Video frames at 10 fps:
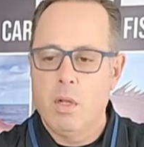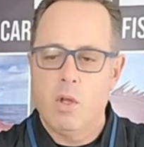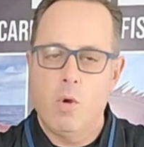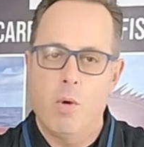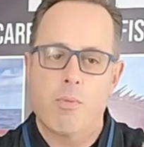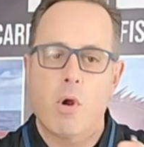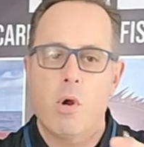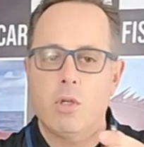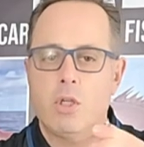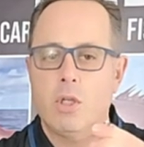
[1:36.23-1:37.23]
You
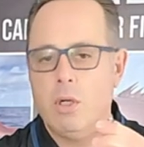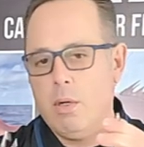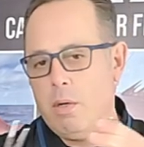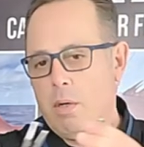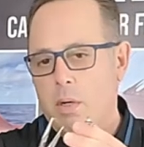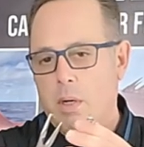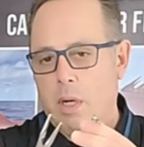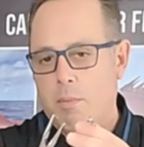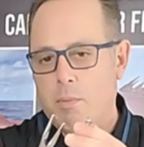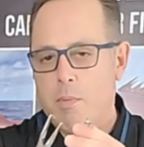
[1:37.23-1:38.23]
approach
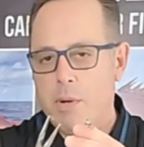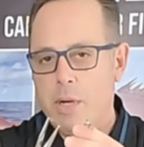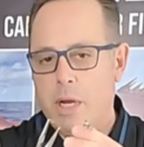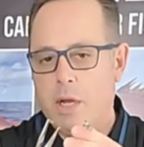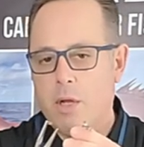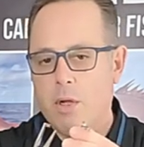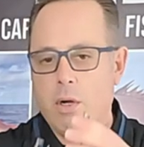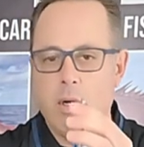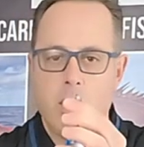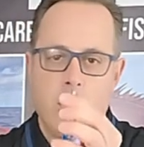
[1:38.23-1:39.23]

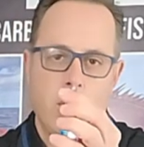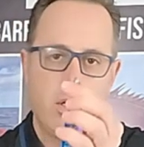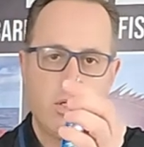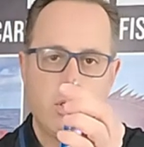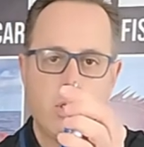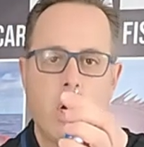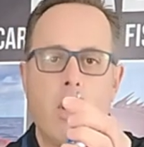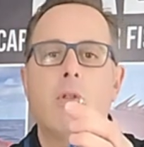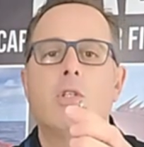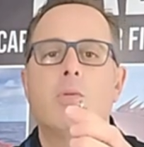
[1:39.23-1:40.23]
perpendicular.
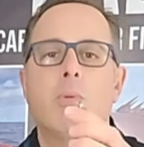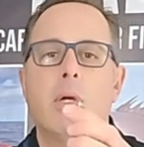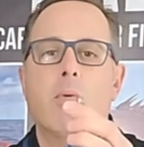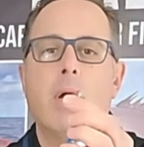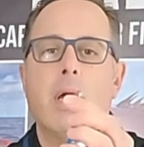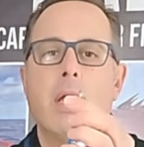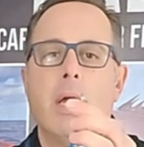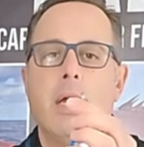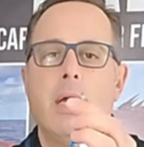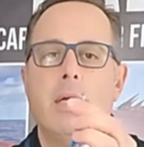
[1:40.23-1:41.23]
So the split ring
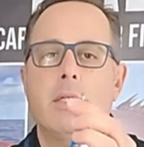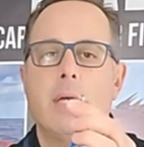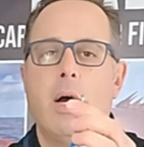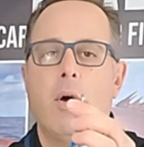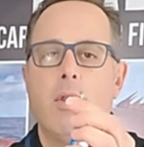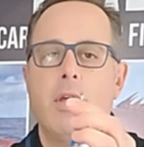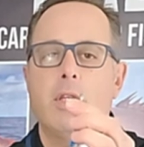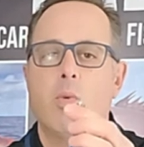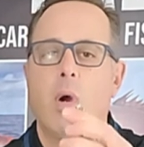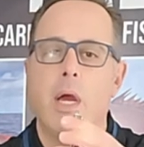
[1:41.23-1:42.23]
is held
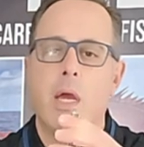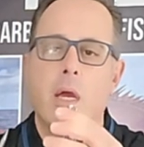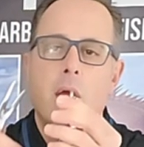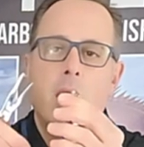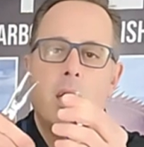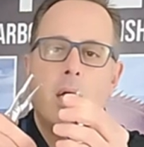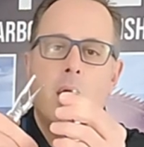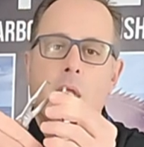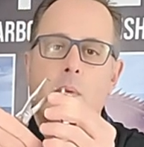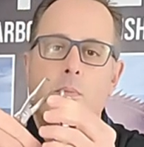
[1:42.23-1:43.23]
this way.
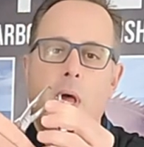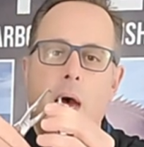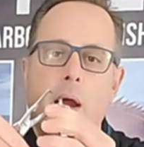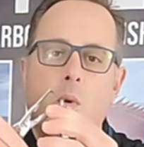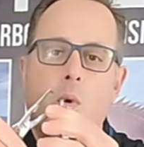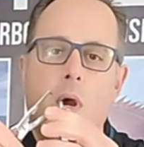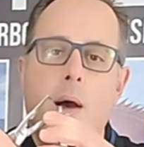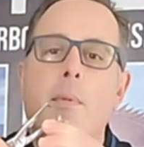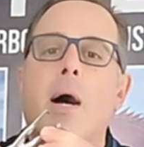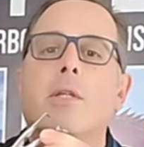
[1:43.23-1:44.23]
The plier will
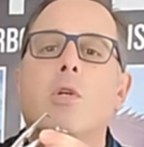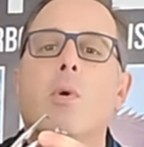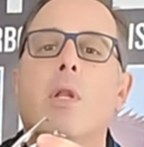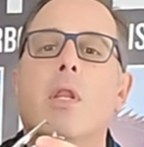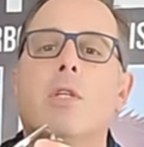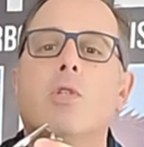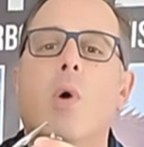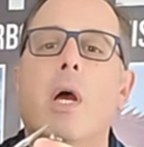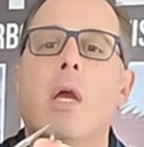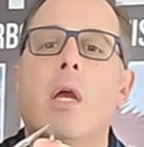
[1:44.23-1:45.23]
come onto it this
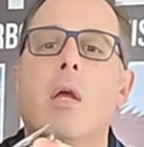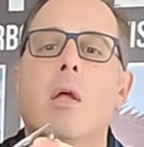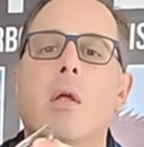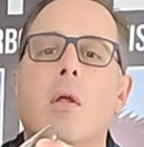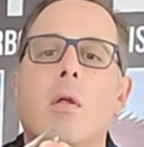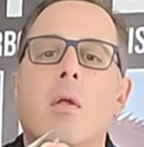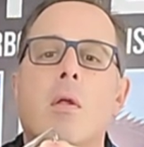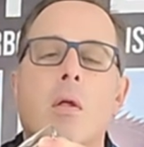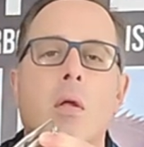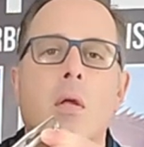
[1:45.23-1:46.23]
way.
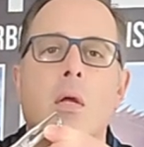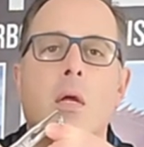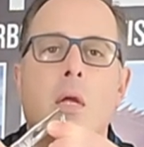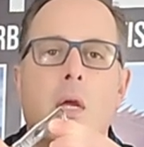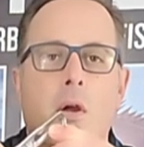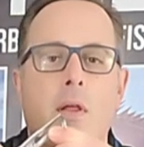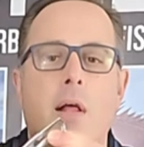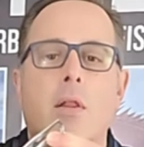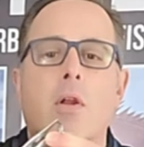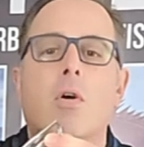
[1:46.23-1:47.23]
You hear
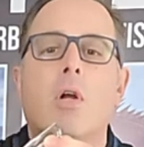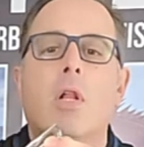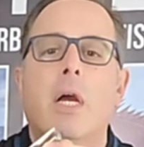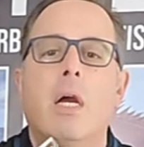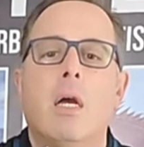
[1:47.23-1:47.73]
that little click.